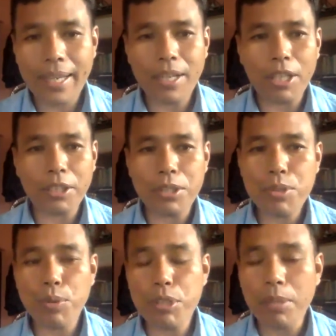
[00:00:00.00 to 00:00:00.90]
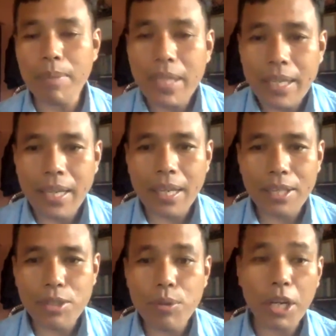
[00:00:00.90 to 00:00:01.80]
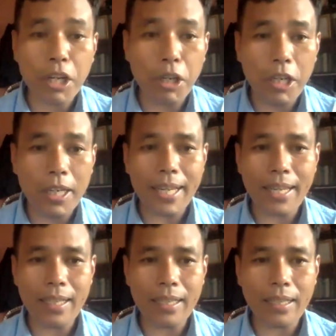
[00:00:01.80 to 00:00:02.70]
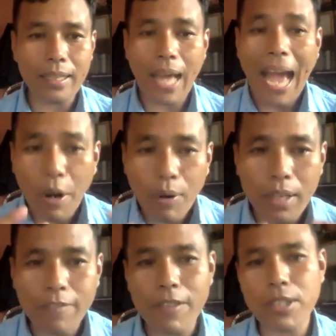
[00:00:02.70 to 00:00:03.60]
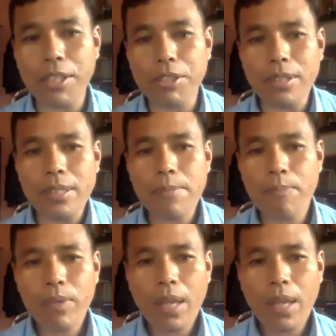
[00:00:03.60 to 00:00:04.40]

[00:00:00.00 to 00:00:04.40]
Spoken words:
and other social media to record our conversations.